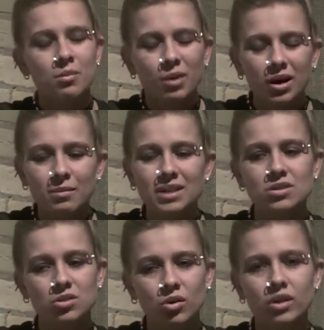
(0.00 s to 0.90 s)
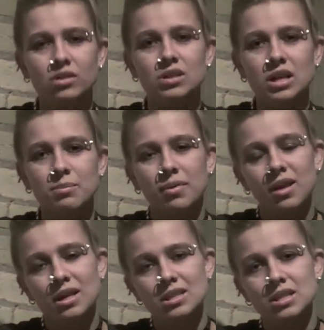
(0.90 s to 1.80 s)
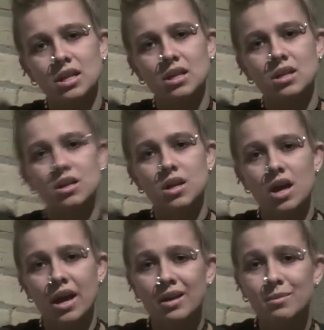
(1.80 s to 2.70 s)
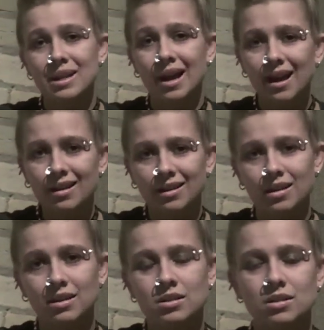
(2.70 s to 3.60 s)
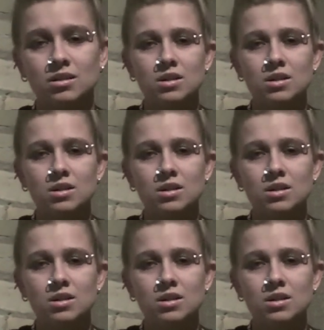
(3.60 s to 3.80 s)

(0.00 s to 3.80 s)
Part of my story will take place in Hedeby Island,